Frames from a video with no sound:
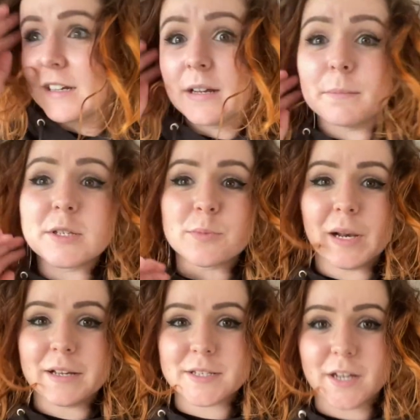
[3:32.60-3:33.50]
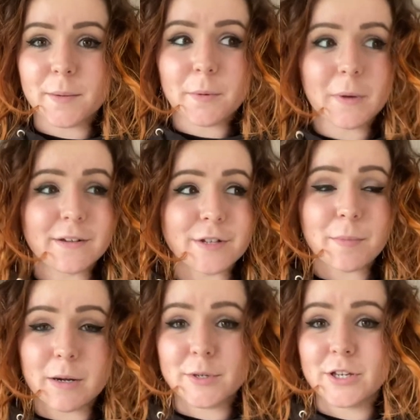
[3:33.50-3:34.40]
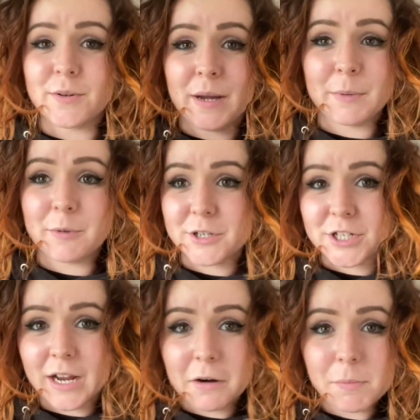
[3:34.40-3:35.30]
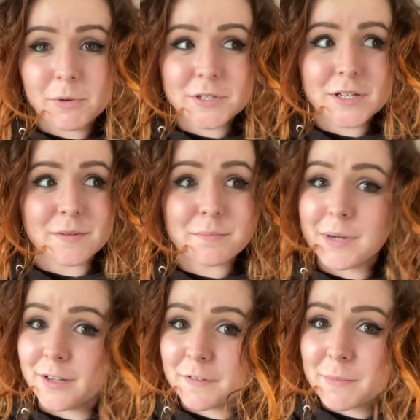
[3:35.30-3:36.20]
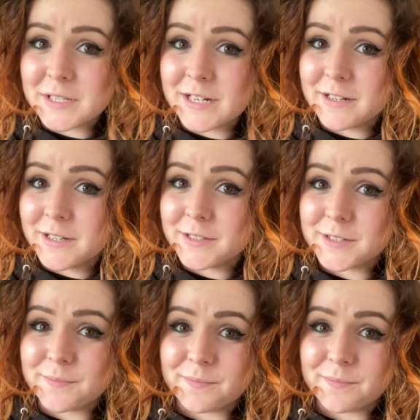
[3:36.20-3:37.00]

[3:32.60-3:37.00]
miserable outside, but we're having a barbecue and we're watching Harry Potter. Perfect Monday night.